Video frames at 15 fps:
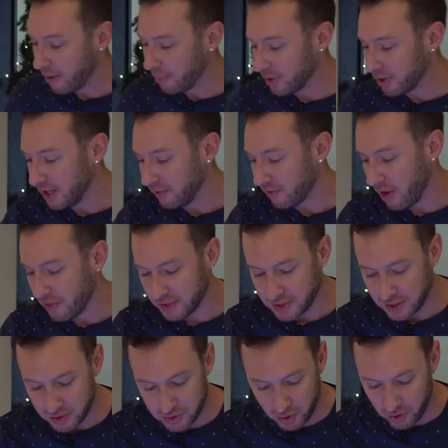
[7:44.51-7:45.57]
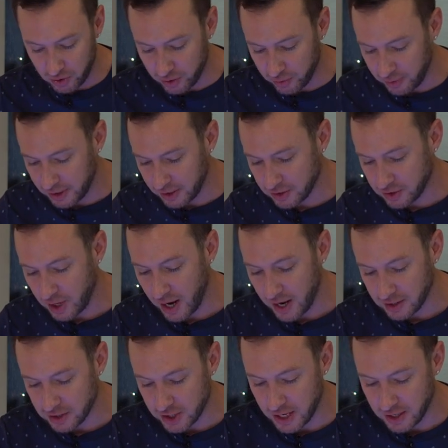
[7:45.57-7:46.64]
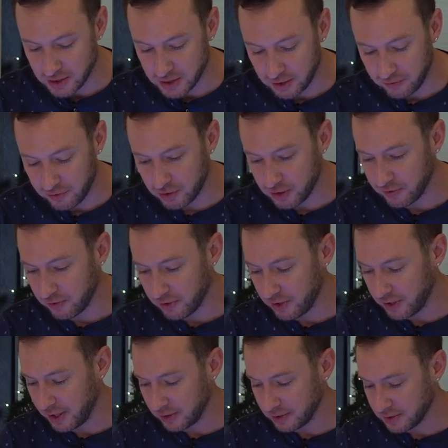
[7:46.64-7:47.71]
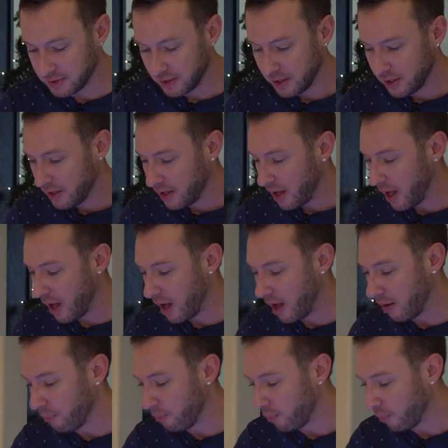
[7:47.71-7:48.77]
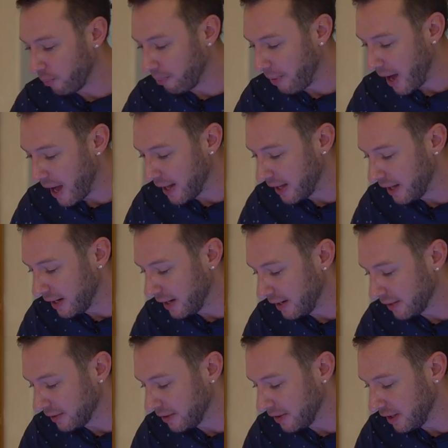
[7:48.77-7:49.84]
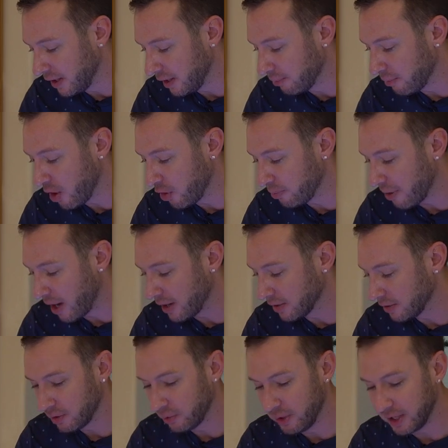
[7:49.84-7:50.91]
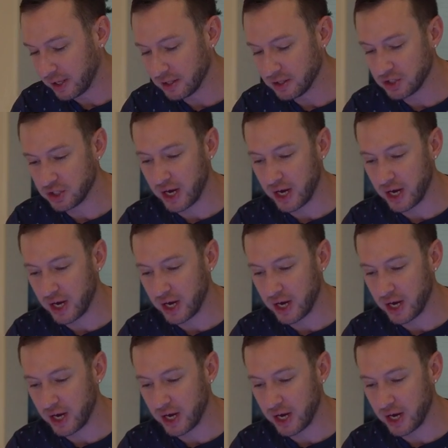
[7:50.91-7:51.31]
I believe on this controller, we can try changing a few different things. By hitting the mode button, we can